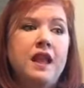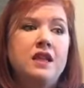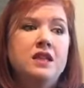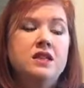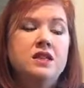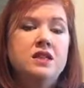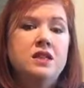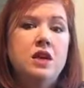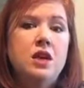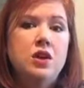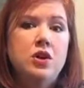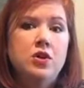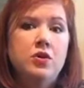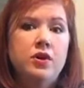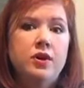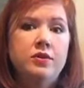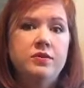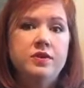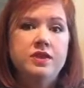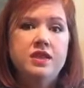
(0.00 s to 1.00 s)
So
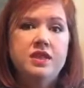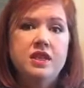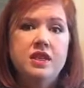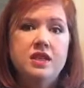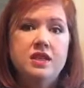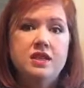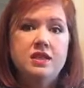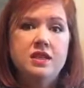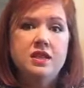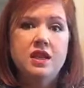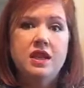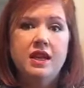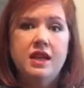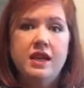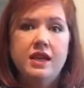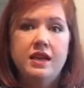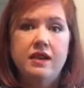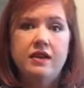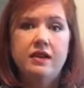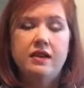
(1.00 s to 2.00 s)
it was things
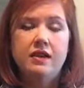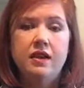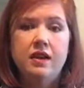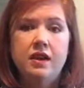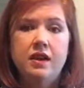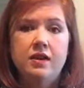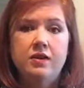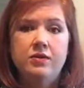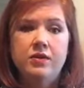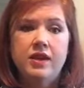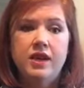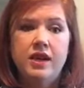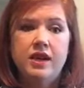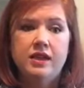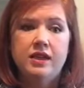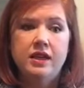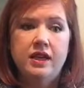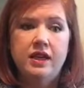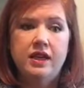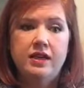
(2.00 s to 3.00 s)
like we
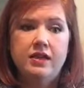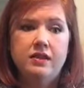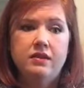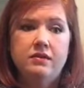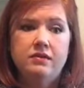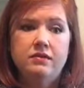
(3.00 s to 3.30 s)
had like